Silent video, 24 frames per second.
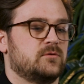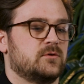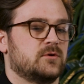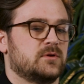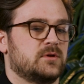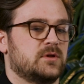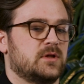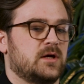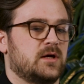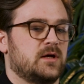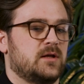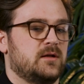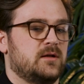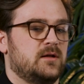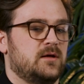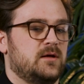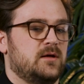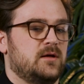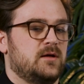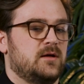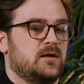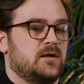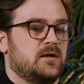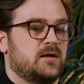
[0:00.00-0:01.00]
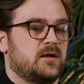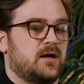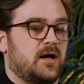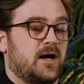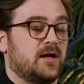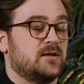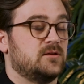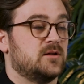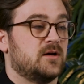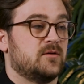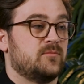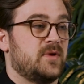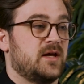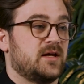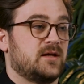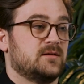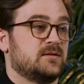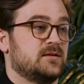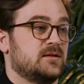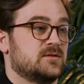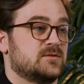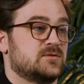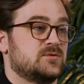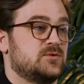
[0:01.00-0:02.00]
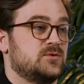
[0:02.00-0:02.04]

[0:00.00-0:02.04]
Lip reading: learned that I love making things